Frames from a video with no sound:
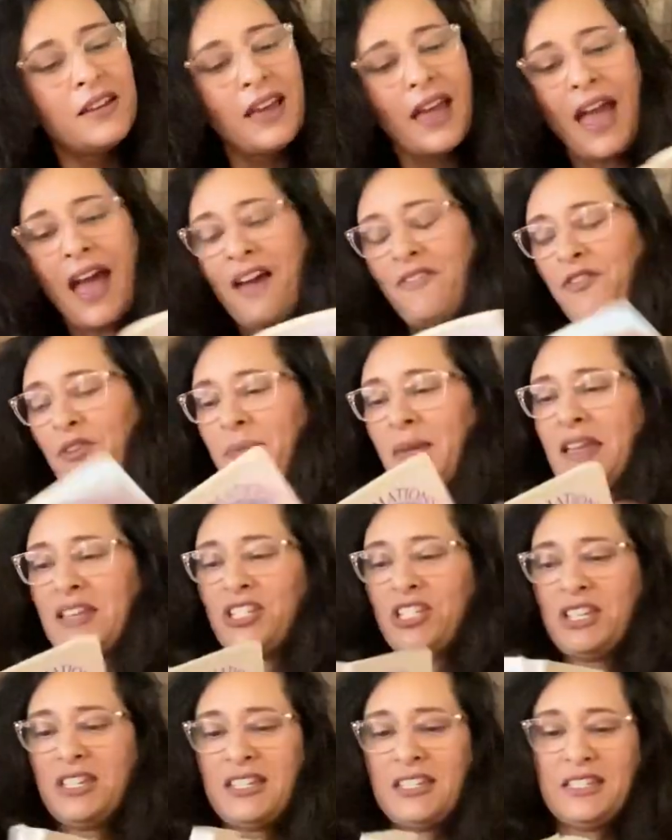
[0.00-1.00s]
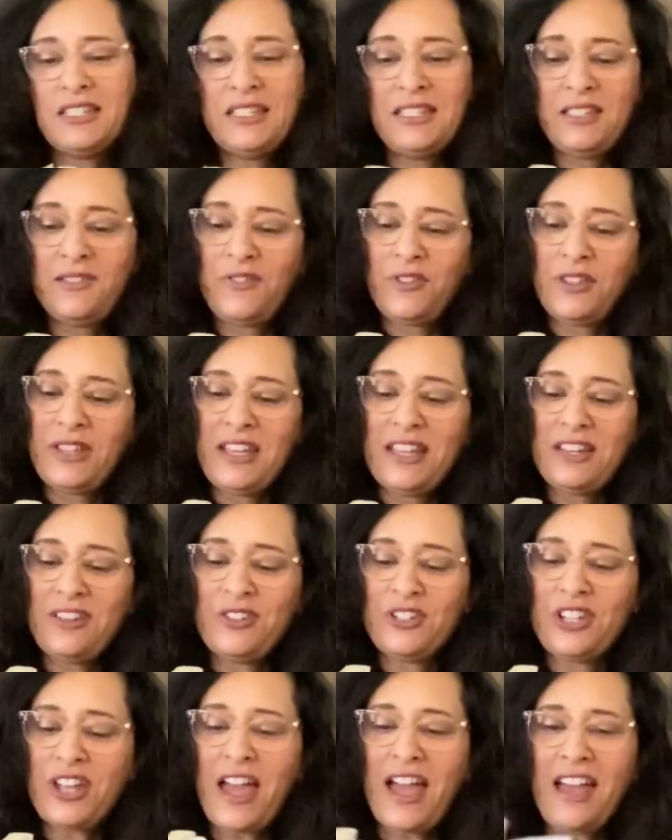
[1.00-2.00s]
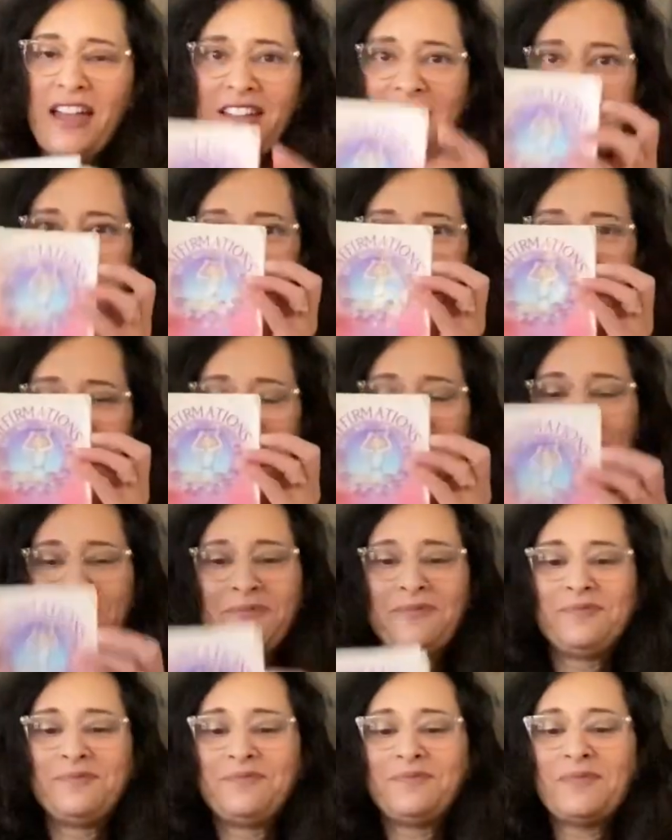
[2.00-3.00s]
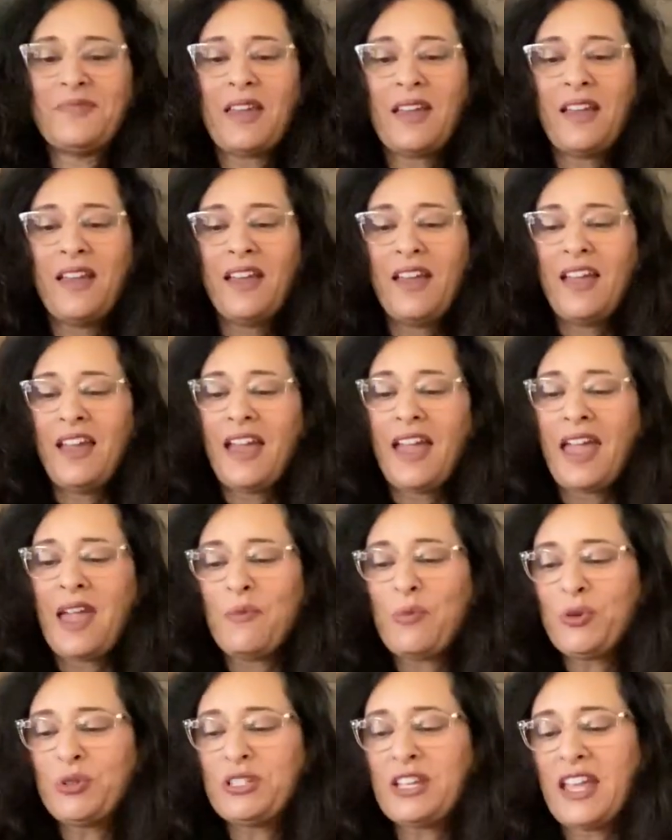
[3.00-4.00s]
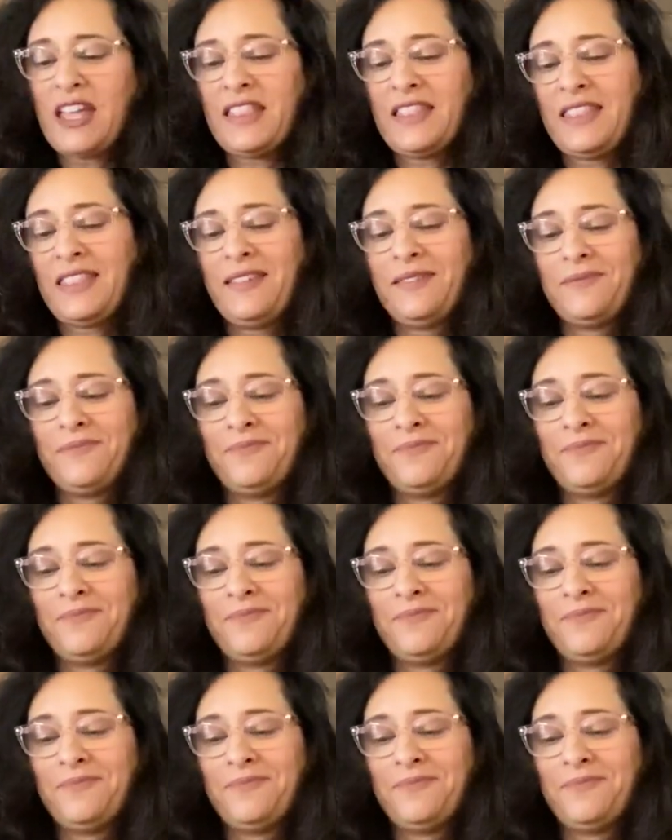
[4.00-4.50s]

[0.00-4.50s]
Affirmations for the inner child. April 10th.